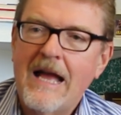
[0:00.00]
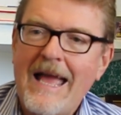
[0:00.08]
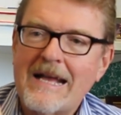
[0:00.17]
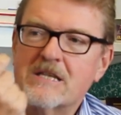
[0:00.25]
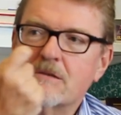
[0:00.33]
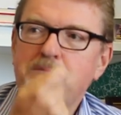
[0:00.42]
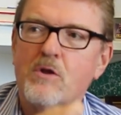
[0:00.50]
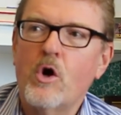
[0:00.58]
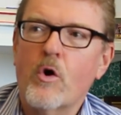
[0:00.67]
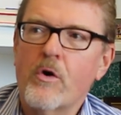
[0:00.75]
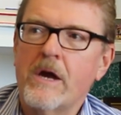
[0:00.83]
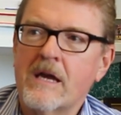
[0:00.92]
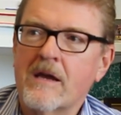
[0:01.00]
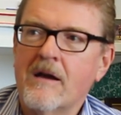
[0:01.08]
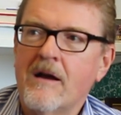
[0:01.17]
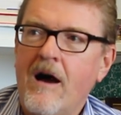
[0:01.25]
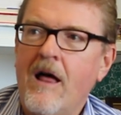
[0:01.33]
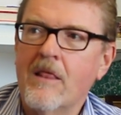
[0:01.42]

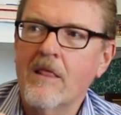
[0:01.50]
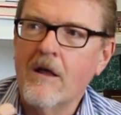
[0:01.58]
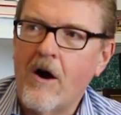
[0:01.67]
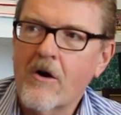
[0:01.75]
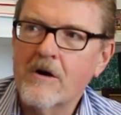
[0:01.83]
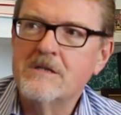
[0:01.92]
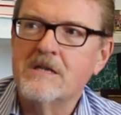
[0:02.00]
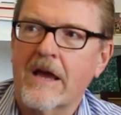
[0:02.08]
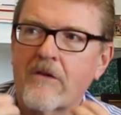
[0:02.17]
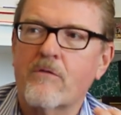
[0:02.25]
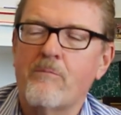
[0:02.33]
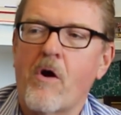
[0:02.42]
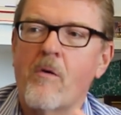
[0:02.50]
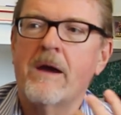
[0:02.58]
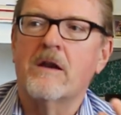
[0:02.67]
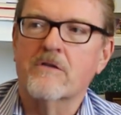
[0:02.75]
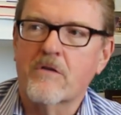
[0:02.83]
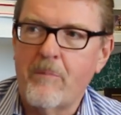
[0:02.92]
exploring a large
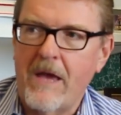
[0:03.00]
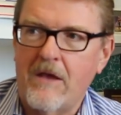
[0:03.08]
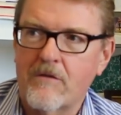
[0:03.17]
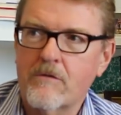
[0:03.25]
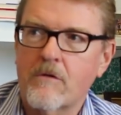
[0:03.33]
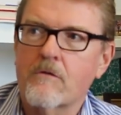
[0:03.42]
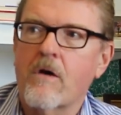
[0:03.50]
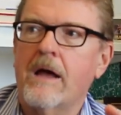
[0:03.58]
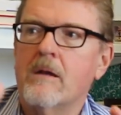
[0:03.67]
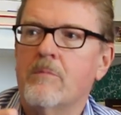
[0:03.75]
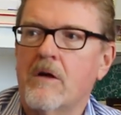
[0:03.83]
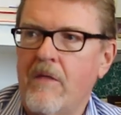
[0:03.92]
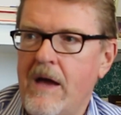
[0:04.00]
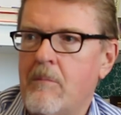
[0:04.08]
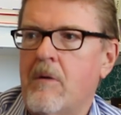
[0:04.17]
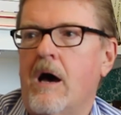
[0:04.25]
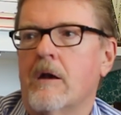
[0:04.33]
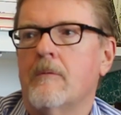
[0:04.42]
experimental space to try to build that
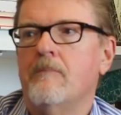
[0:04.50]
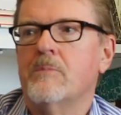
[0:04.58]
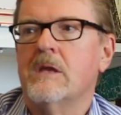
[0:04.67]
model.